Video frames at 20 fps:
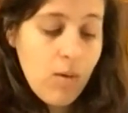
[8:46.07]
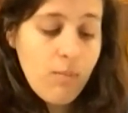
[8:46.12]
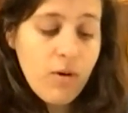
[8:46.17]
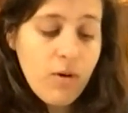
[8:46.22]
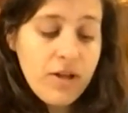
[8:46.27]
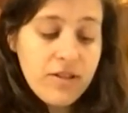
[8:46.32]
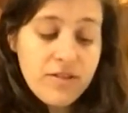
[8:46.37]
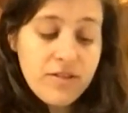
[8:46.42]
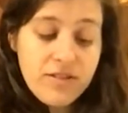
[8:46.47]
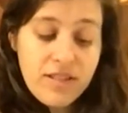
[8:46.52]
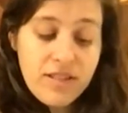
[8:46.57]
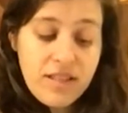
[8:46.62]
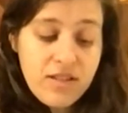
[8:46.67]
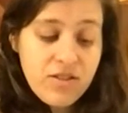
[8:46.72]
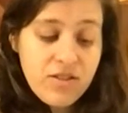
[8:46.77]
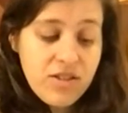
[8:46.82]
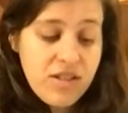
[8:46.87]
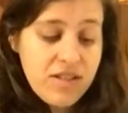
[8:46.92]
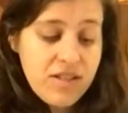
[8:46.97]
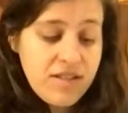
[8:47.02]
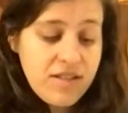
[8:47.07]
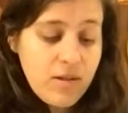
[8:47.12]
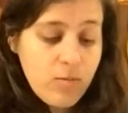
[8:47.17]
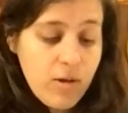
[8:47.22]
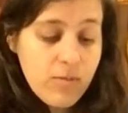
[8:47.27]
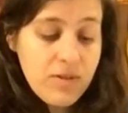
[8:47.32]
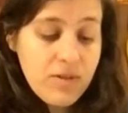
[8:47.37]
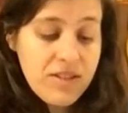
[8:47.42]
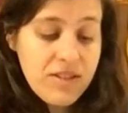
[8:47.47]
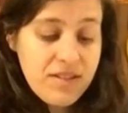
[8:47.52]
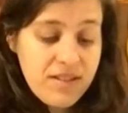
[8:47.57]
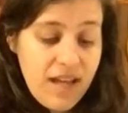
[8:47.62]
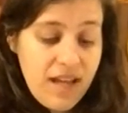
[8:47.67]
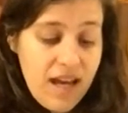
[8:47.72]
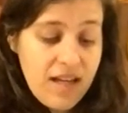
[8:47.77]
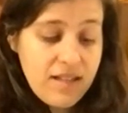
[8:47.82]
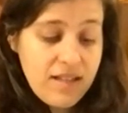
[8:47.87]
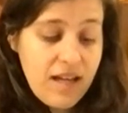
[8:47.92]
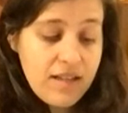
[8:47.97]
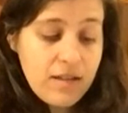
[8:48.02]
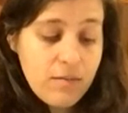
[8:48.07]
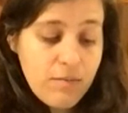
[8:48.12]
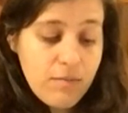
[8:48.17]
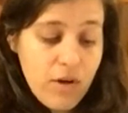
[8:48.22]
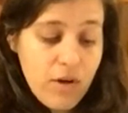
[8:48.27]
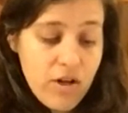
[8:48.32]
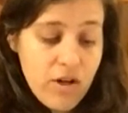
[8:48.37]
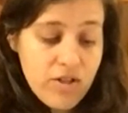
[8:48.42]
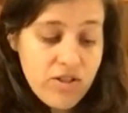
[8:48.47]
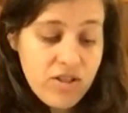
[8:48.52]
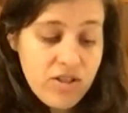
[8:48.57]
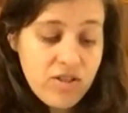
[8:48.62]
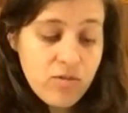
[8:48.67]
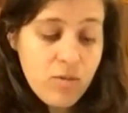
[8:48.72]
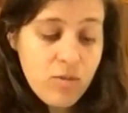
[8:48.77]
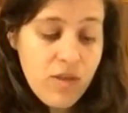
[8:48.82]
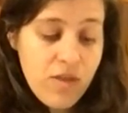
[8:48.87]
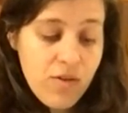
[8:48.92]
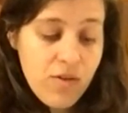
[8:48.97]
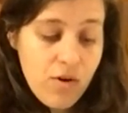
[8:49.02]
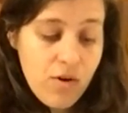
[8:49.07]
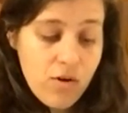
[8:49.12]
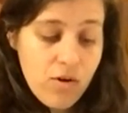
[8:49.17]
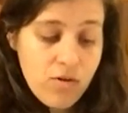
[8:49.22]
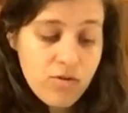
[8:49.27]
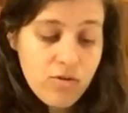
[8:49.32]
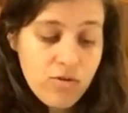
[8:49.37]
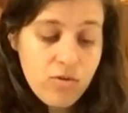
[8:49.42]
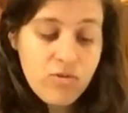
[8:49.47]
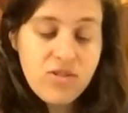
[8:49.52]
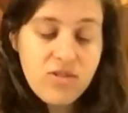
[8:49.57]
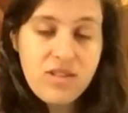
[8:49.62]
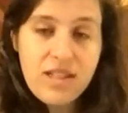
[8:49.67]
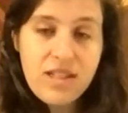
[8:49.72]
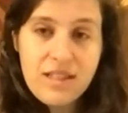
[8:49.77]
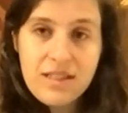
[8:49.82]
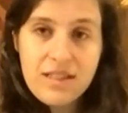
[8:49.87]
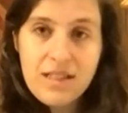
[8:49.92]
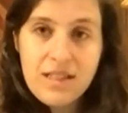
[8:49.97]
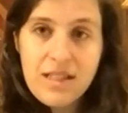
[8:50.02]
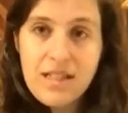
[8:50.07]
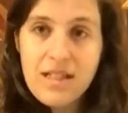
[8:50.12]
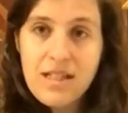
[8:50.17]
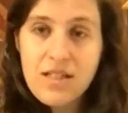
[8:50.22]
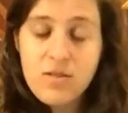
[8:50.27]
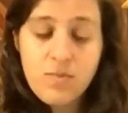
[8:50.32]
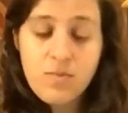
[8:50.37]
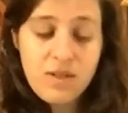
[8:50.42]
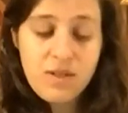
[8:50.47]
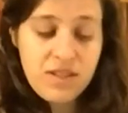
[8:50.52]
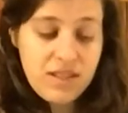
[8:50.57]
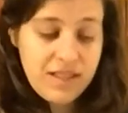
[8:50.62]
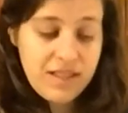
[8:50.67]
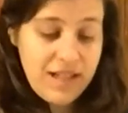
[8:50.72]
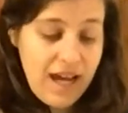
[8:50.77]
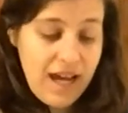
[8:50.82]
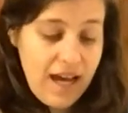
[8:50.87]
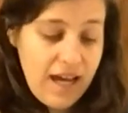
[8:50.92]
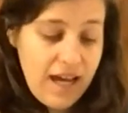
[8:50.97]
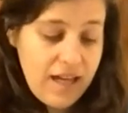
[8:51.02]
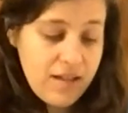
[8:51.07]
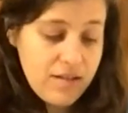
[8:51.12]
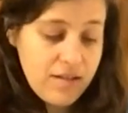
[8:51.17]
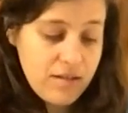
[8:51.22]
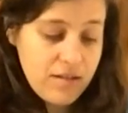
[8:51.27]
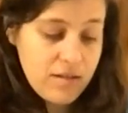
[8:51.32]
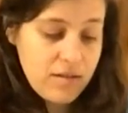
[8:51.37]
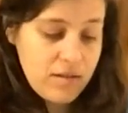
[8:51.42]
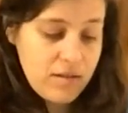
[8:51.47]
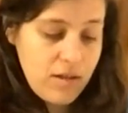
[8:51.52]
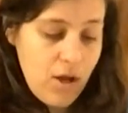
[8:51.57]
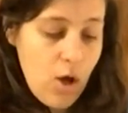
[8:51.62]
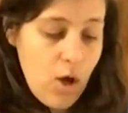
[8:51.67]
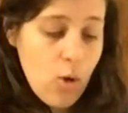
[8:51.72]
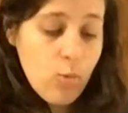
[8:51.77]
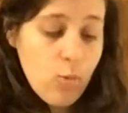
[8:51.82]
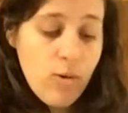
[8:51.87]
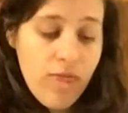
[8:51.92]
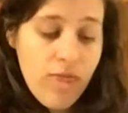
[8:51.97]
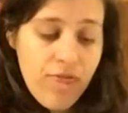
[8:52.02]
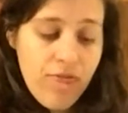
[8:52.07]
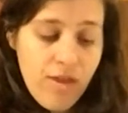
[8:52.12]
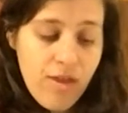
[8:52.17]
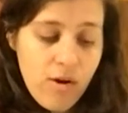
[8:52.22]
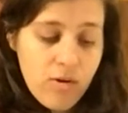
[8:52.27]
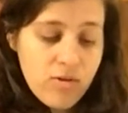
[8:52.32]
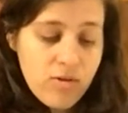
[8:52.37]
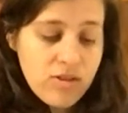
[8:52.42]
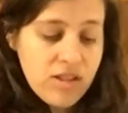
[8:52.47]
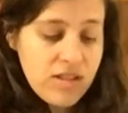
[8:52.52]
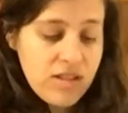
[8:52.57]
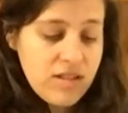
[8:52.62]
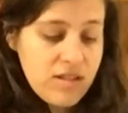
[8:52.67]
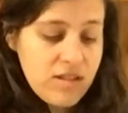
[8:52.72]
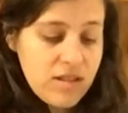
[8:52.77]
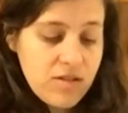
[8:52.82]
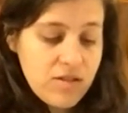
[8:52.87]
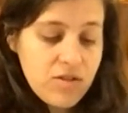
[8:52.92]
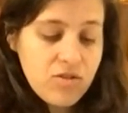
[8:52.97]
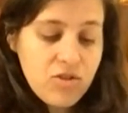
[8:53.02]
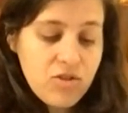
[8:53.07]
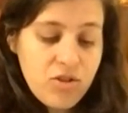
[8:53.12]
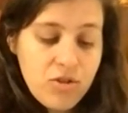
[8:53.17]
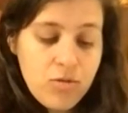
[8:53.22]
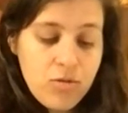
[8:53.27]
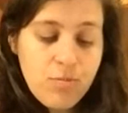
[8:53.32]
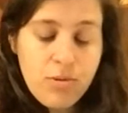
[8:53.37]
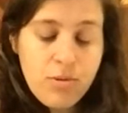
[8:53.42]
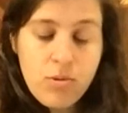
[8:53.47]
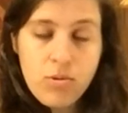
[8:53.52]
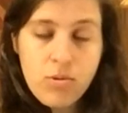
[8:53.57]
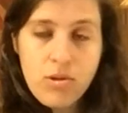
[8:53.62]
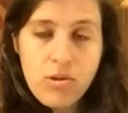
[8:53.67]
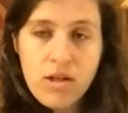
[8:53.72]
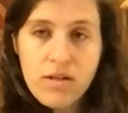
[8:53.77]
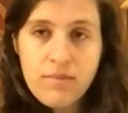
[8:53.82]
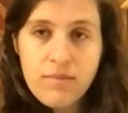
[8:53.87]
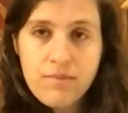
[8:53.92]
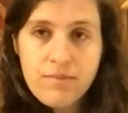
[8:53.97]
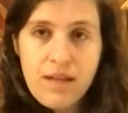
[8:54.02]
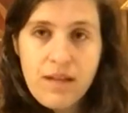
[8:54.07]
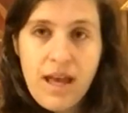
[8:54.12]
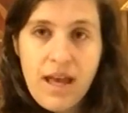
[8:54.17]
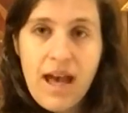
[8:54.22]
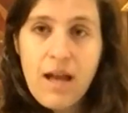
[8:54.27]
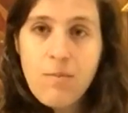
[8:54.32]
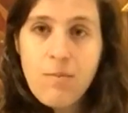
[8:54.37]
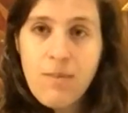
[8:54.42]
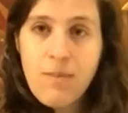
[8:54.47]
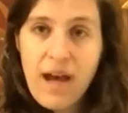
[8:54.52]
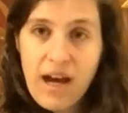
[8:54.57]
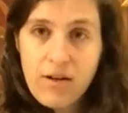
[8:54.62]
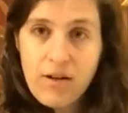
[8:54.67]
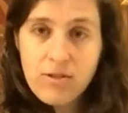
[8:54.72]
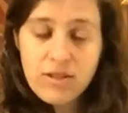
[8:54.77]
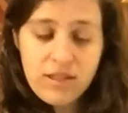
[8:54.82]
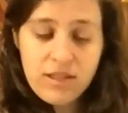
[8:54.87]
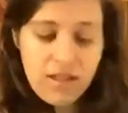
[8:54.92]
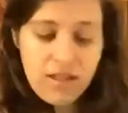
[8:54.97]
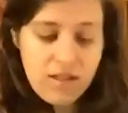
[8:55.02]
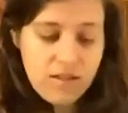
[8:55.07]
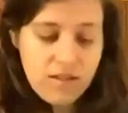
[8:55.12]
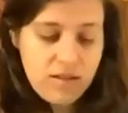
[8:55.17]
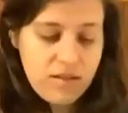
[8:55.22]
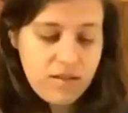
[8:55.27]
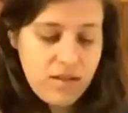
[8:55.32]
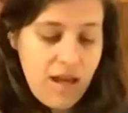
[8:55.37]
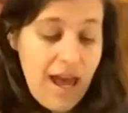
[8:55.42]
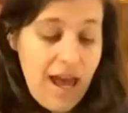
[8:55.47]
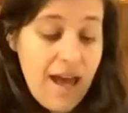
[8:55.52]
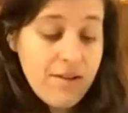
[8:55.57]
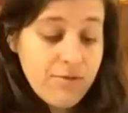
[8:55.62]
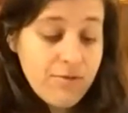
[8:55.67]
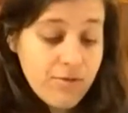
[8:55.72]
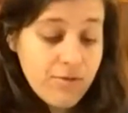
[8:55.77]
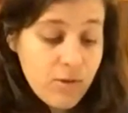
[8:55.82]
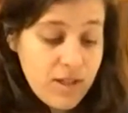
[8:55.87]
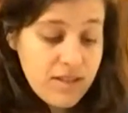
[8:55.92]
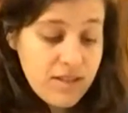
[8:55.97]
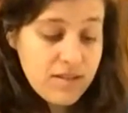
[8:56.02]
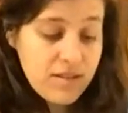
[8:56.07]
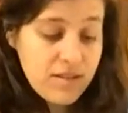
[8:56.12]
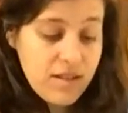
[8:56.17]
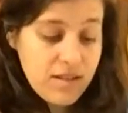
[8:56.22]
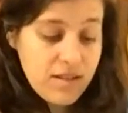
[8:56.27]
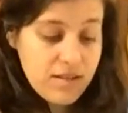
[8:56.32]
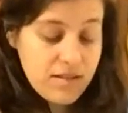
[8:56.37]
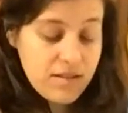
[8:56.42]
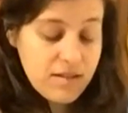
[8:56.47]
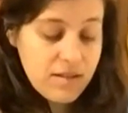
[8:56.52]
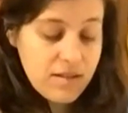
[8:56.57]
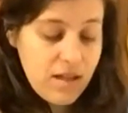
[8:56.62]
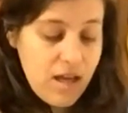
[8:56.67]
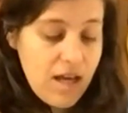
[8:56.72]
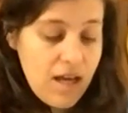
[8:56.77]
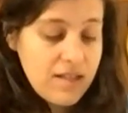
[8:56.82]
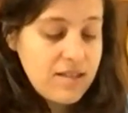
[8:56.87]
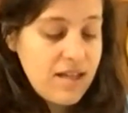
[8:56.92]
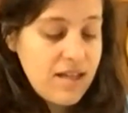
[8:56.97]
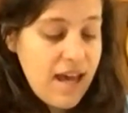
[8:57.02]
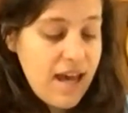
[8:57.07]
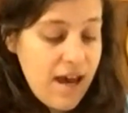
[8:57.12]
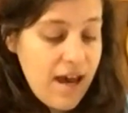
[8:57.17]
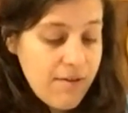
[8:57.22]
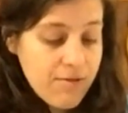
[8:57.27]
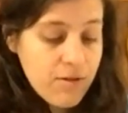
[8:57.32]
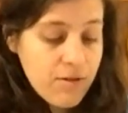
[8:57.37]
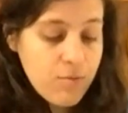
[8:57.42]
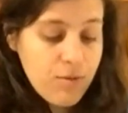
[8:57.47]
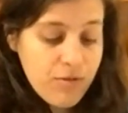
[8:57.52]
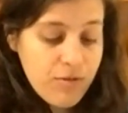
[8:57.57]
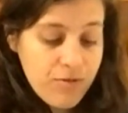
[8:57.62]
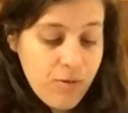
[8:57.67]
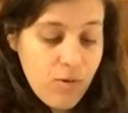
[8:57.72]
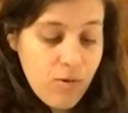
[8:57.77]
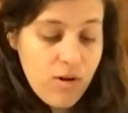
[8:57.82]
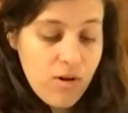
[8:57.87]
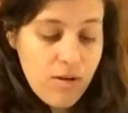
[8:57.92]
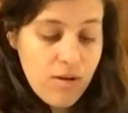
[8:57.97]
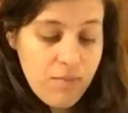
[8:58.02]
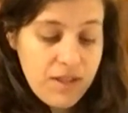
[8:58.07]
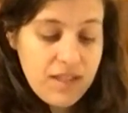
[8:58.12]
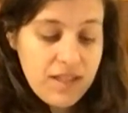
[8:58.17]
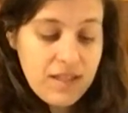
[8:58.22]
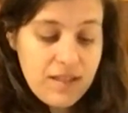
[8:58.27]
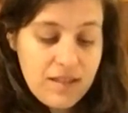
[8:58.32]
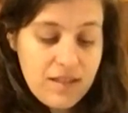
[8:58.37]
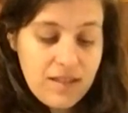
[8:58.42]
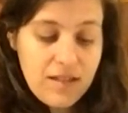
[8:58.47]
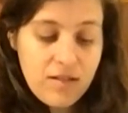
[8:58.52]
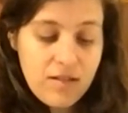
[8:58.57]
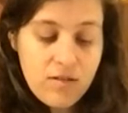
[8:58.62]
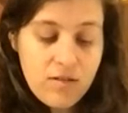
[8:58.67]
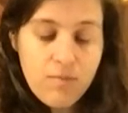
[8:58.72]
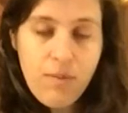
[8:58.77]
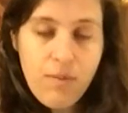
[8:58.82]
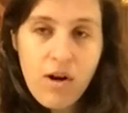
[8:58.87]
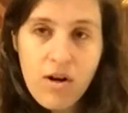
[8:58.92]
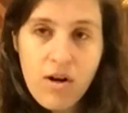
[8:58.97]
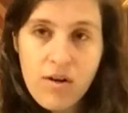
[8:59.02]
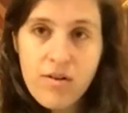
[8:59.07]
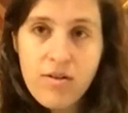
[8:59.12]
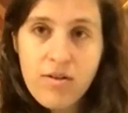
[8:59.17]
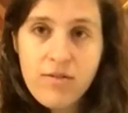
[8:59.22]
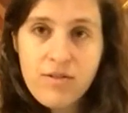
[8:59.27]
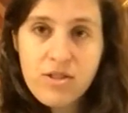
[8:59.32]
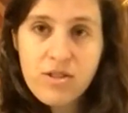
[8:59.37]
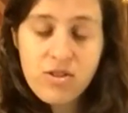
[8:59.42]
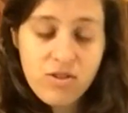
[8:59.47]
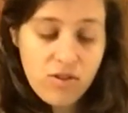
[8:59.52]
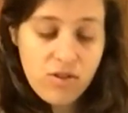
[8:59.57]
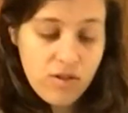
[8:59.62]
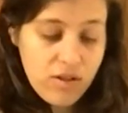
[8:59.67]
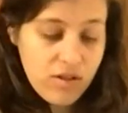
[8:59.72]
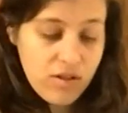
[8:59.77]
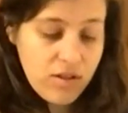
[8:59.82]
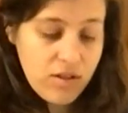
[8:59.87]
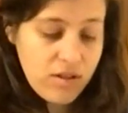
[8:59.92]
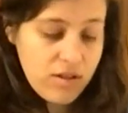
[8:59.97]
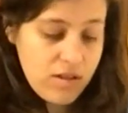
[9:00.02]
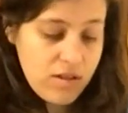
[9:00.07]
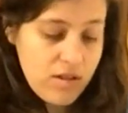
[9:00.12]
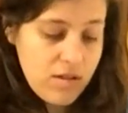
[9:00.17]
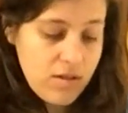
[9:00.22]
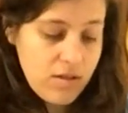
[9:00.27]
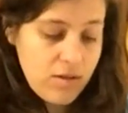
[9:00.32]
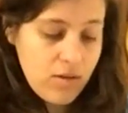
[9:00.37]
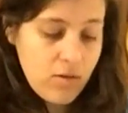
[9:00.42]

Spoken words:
Boyle teaches that when we stand at the margins with those whose dignity has been denied, with those considered too poor and powerless and voiceless to ever before be considered part of the circle,